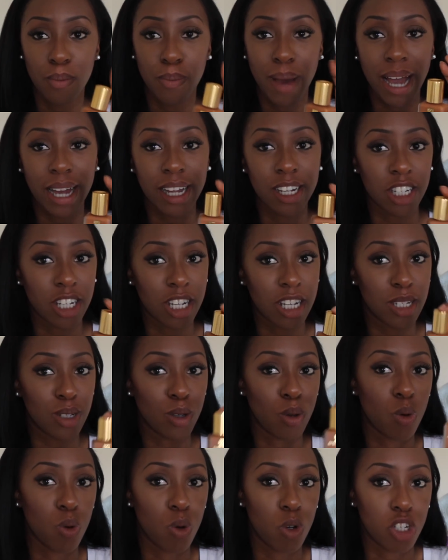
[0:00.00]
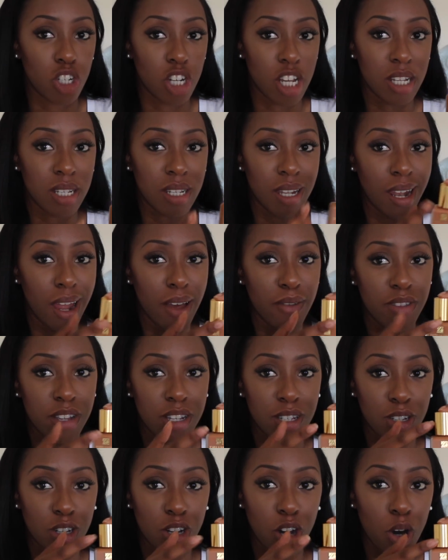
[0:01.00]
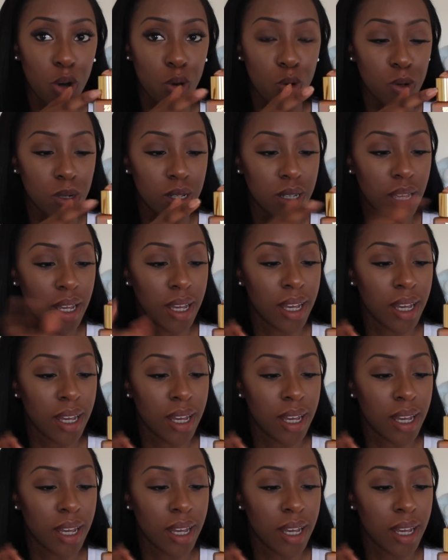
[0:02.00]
The packaging is gorgeous. Love this gold